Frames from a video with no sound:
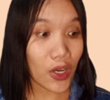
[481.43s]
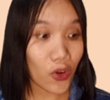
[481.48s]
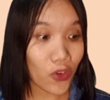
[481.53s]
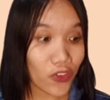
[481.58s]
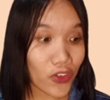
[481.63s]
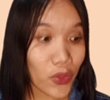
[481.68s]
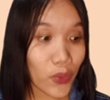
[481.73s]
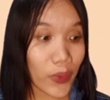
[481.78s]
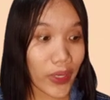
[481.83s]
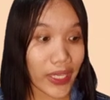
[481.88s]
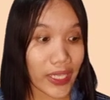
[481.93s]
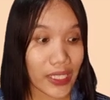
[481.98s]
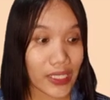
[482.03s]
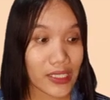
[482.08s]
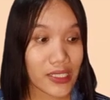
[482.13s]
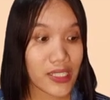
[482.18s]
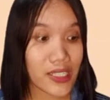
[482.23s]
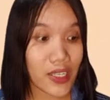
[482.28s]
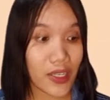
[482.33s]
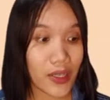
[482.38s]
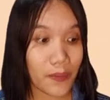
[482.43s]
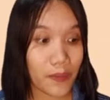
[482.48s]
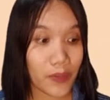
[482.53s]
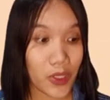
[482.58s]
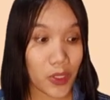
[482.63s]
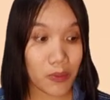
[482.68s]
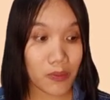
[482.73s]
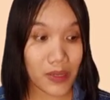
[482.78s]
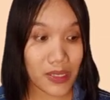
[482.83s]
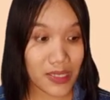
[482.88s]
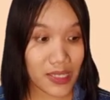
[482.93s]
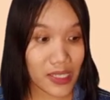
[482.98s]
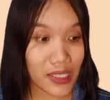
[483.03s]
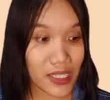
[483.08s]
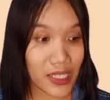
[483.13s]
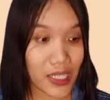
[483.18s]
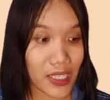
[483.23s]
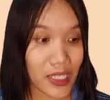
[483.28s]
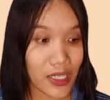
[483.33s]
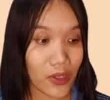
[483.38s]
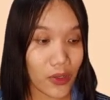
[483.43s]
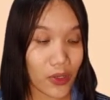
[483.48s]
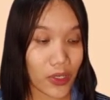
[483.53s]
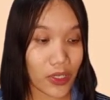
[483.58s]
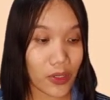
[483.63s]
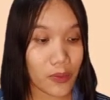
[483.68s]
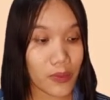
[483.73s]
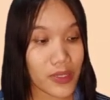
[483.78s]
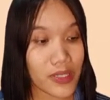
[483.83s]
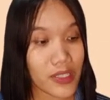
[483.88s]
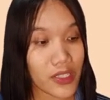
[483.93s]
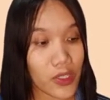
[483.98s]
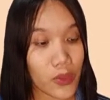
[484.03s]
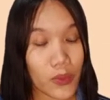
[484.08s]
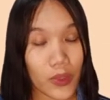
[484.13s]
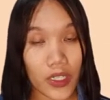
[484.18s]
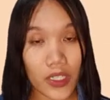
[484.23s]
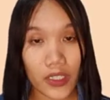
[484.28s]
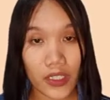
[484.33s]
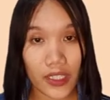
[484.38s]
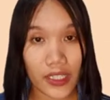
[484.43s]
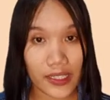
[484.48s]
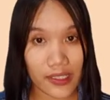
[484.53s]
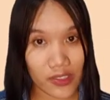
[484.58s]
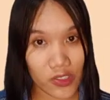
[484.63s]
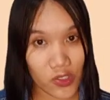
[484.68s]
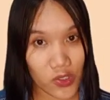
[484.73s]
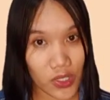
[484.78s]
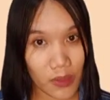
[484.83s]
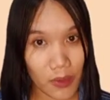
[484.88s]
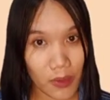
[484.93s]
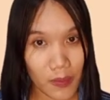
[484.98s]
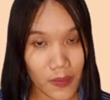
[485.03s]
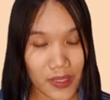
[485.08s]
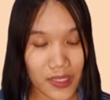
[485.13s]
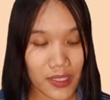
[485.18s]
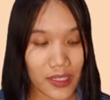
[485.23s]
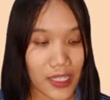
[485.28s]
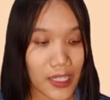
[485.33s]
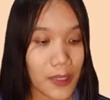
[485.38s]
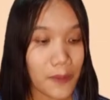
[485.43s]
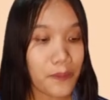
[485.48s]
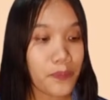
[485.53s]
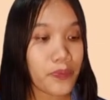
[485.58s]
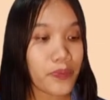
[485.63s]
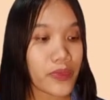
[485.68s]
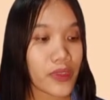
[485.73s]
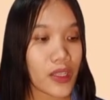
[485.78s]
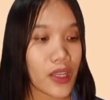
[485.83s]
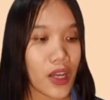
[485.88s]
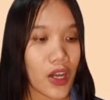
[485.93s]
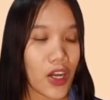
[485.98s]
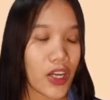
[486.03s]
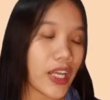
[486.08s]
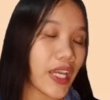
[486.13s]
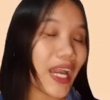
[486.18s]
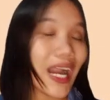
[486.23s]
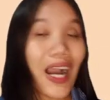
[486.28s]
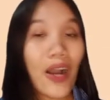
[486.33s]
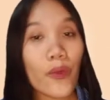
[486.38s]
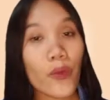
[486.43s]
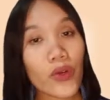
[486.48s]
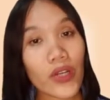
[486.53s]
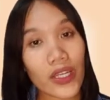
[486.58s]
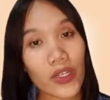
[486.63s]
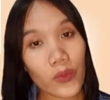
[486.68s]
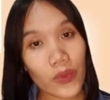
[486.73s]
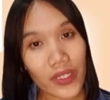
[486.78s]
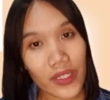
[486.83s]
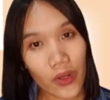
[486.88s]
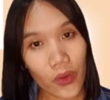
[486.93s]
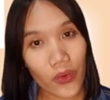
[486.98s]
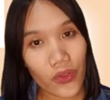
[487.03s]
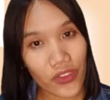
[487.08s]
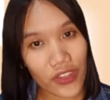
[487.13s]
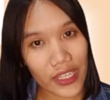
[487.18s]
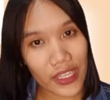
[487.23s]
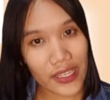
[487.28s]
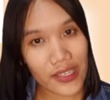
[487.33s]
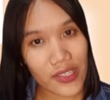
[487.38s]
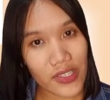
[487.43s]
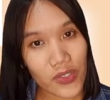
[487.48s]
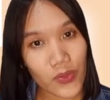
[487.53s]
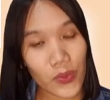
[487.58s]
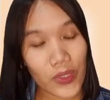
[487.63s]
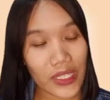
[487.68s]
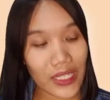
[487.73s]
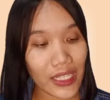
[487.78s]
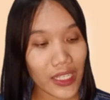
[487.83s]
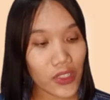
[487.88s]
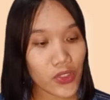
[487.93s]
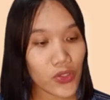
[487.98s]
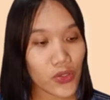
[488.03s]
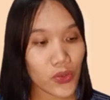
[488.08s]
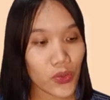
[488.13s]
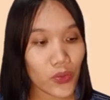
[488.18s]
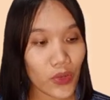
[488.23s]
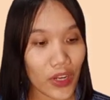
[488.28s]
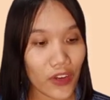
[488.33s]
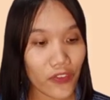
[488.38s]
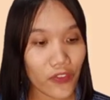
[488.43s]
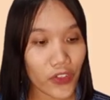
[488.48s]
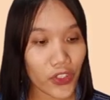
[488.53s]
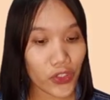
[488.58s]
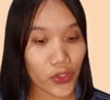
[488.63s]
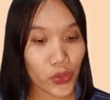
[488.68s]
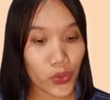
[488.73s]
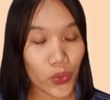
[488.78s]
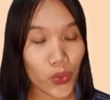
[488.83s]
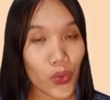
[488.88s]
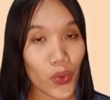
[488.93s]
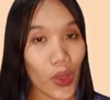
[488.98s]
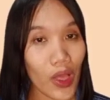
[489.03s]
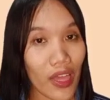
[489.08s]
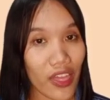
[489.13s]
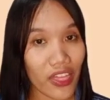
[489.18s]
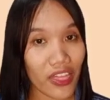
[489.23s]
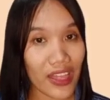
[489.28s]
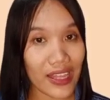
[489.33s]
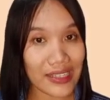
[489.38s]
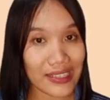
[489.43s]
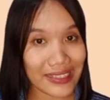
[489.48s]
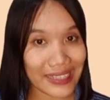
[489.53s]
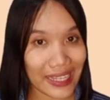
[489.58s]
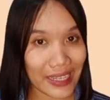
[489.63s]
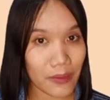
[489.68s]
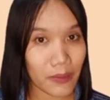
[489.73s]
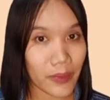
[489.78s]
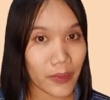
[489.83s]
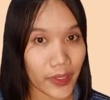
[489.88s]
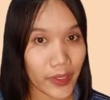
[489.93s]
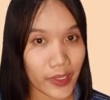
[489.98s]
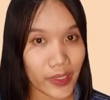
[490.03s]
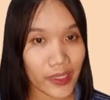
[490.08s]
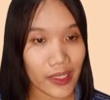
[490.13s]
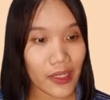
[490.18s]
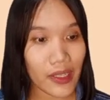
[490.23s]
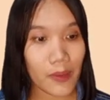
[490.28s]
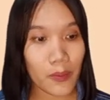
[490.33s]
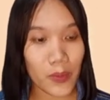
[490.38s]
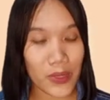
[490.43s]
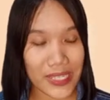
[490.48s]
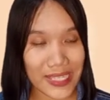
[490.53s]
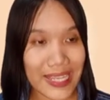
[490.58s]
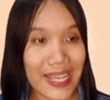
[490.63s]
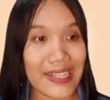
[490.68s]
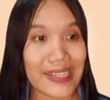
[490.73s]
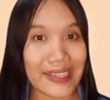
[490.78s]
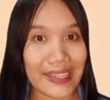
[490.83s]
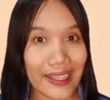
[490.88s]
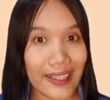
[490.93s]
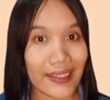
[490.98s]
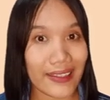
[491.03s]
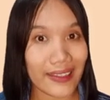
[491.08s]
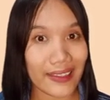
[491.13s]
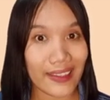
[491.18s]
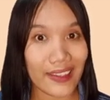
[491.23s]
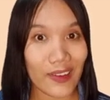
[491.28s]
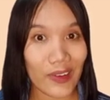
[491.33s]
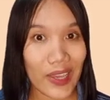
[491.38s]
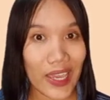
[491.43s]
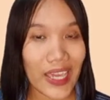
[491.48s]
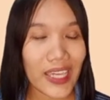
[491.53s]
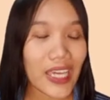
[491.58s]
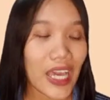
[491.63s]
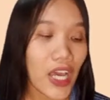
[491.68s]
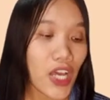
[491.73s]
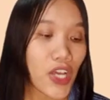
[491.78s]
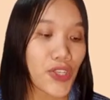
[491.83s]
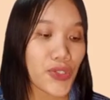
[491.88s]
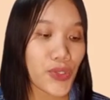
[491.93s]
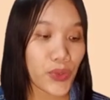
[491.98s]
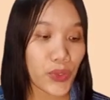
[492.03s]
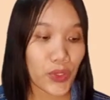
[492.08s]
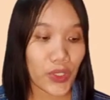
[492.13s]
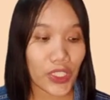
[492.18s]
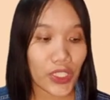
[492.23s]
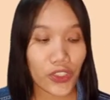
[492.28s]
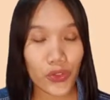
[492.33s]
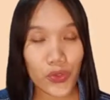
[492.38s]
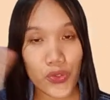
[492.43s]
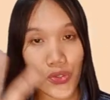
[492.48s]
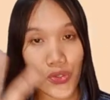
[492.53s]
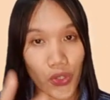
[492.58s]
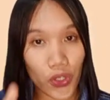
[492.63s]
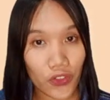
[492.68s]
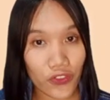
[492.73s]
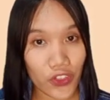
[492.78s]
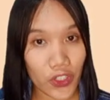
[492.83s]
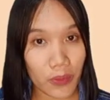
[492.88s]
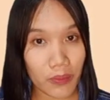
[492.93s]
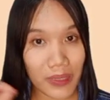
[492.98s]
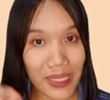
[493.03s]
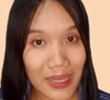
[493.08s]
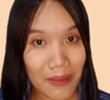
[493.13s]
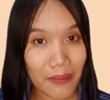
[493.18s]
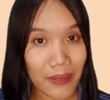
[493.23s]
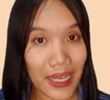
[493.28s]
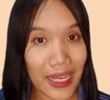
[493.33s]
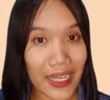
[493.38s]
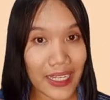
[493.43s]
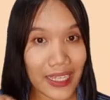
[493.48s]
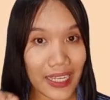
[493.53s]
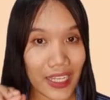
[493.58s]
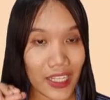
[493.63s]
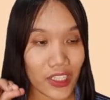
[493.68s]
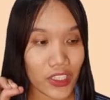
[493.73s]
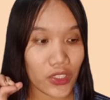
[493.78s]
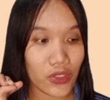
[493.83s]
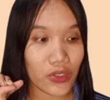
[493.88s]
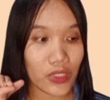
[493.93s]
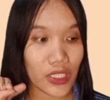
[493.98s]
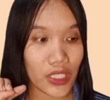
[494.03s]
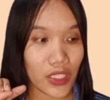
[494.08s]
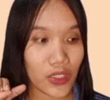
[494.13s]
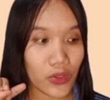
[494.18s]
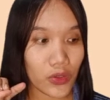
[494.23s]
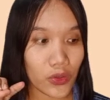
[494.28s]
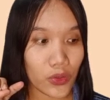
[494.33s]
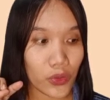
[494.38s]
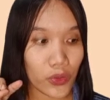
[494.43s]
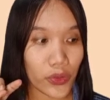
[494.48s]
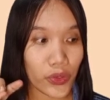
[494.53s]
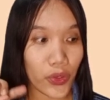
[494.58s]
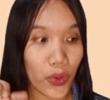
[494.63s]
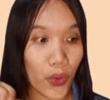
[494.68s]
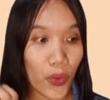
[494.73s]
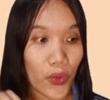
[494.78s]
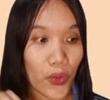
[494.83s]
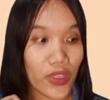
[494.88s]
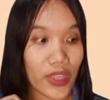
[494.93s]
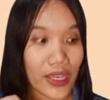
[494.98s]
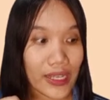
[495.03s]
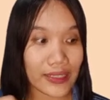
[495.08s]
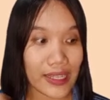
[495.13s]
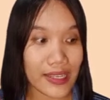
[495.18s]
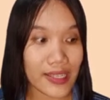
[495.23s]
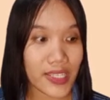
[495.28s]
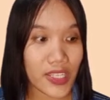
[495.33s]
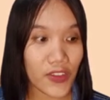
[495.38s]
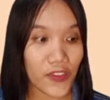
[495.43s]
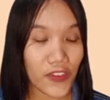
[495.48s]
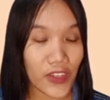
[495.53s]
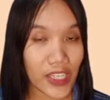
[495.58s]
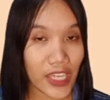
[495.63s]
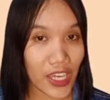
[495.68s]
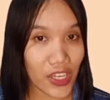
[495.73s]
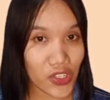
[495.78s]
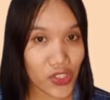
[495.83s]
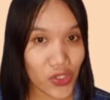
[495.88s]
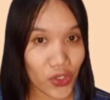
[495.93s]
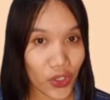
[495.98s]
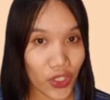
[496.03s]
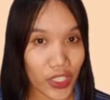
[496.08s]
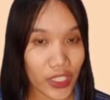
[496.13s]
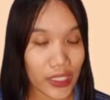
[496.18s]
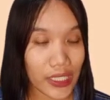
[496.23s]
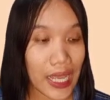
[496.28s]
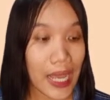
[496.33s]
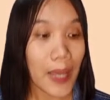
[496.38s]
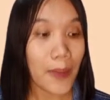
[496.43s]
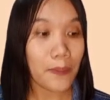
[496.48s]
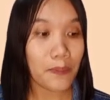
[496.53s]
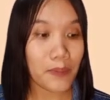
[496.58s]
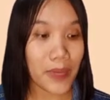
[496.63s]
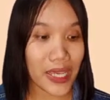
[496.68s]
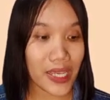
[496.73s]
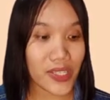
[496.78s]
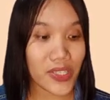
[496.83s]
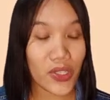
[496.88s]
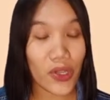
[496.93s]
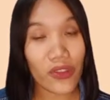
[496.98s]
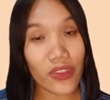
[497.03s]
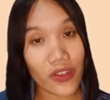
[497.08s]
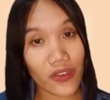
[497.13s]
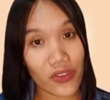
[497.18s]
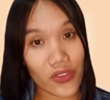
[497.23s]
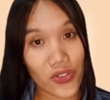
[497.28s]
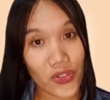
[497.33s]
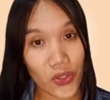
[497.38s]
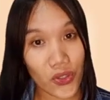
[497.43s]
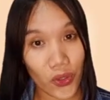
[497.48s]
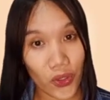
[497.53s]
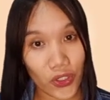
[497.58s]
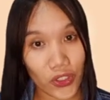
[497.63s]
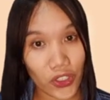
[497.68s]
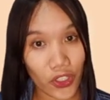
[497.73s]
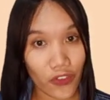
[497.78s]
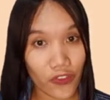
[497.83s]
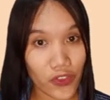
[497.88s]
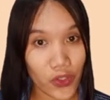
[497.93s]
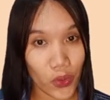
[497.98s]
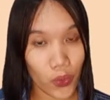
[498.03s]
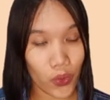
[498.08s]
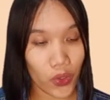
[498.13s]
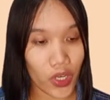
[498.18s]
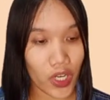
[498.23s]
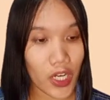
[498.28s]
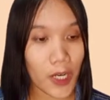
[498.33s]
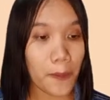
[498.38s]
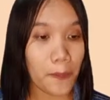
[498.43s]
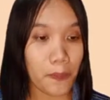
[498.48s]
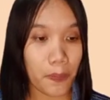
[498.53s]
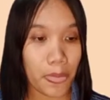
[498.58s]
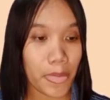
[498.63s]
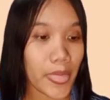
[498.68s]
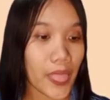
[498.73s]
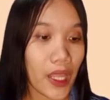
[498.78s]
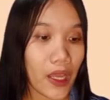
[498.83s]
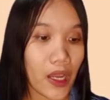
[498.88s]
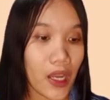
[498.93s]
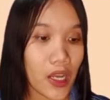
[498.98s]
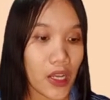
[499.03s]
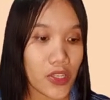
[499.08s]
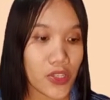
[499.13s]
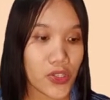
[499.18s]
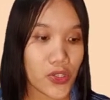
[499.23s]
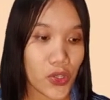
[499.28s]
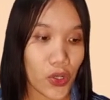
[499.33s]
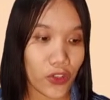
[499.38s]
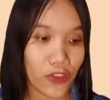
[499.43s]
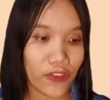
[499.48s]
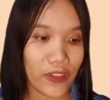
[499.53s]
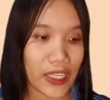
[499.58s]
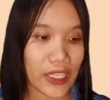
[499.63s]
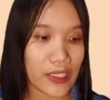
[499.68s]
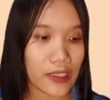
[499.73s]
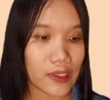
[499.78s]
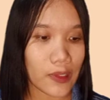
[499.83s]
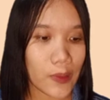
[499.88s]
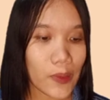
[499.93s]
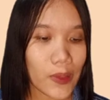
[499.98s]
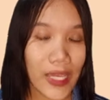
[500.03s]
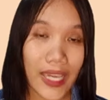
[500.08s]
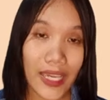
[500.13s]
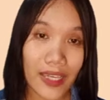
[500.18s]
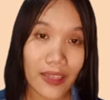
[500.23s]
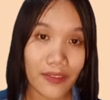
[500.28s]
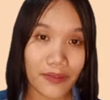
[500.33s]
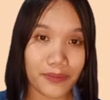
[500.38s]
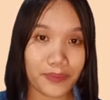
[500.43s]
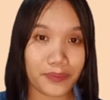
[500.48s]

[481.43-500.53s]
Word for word: overweight, obesity or obesity 1 and extreme obesity? Okay, how can we know this? We need to refer to that table presented. Okay, so you need to solve your BMI and you need to know the classification based on the result of your solving. Okay,